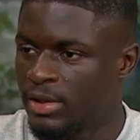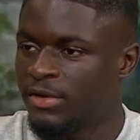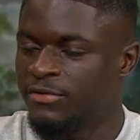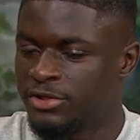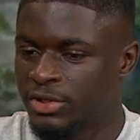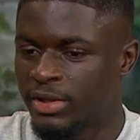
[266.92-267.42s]
Yeah,
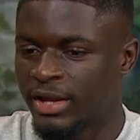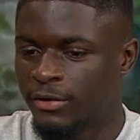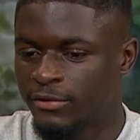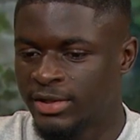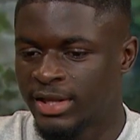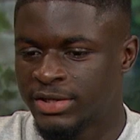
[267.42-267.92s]
for sure. Like,
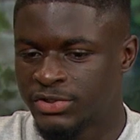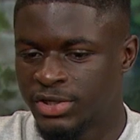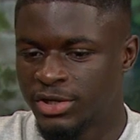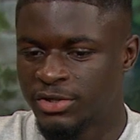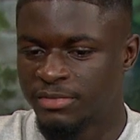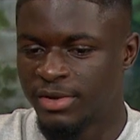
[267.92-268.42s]
over the last 3
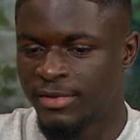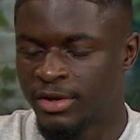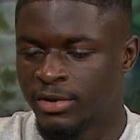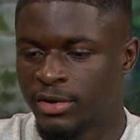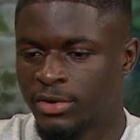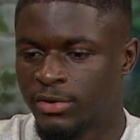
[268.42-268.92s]
years, me and my
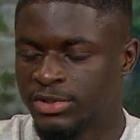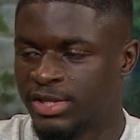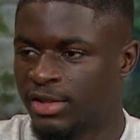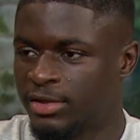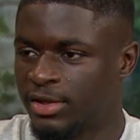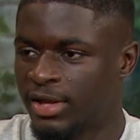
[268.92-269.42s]
current coach,
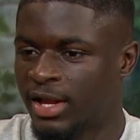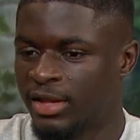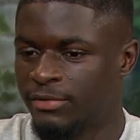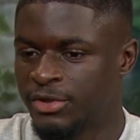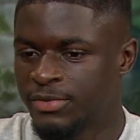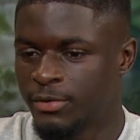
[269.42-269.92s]
Dan Kilgallen,
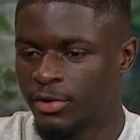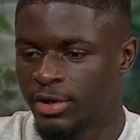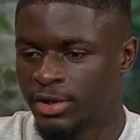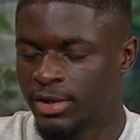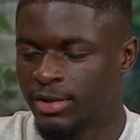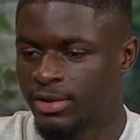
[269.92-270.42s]
we've just been
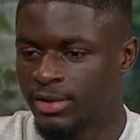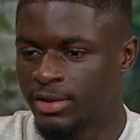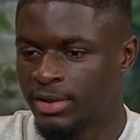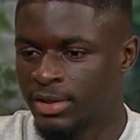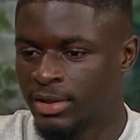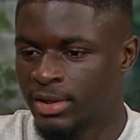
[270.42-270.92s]
working on,
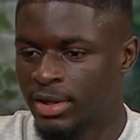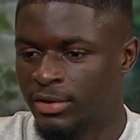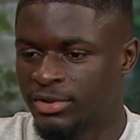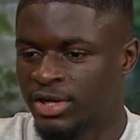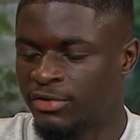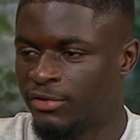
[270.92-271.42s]
you
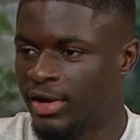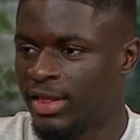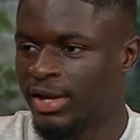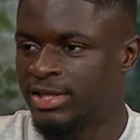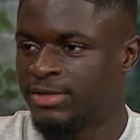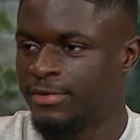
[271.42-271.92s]
know, trying to
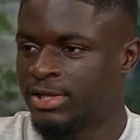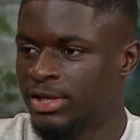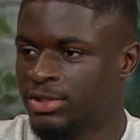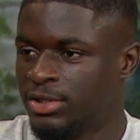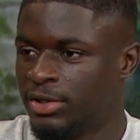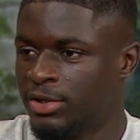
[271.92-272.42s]
realise the
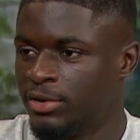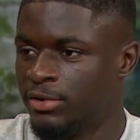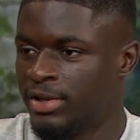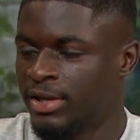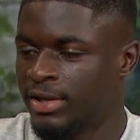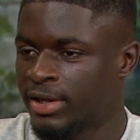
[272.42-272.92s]
potential, you know,
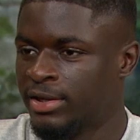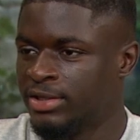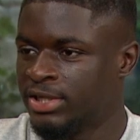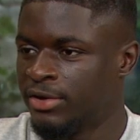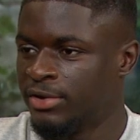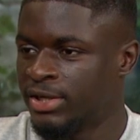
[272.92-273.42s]
that kind of
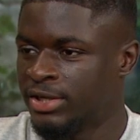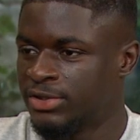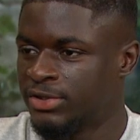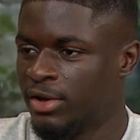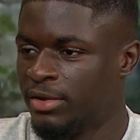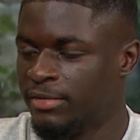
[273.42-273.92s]
Jerry kind of
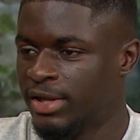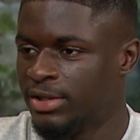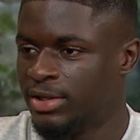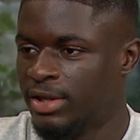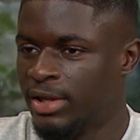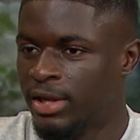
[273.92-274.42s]
saw in me,
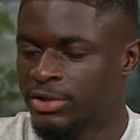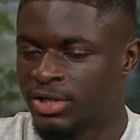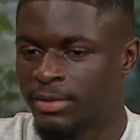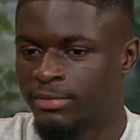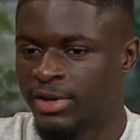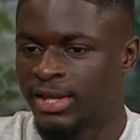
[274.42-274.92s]
and
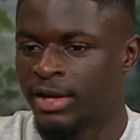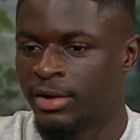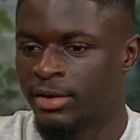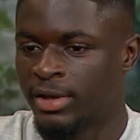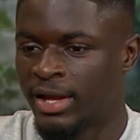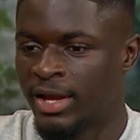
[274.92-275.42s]
trying to bring that
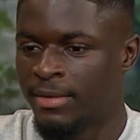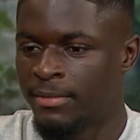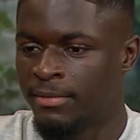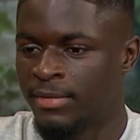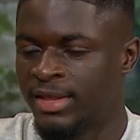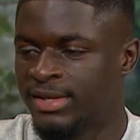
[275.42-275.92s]
out.
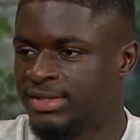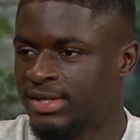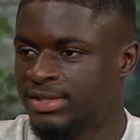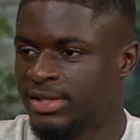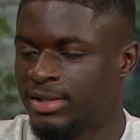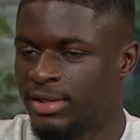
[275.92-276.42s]
And this
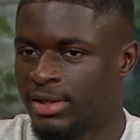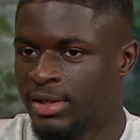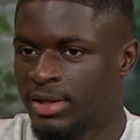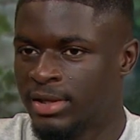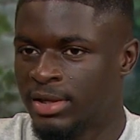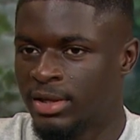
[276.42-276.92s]
season,
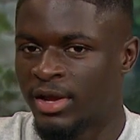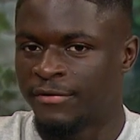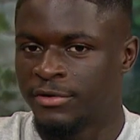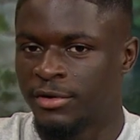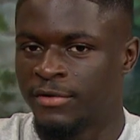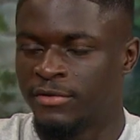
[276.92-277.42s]
you know,
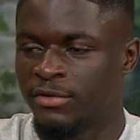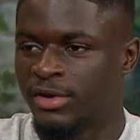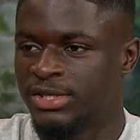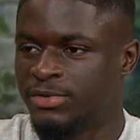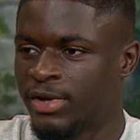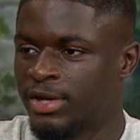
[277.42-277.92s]
after a few
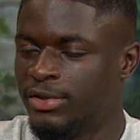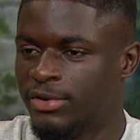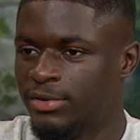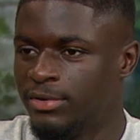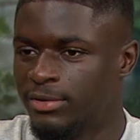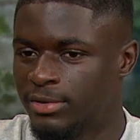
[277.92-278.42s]
races, kind of
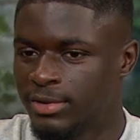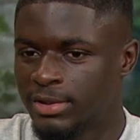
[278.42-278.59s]
knew,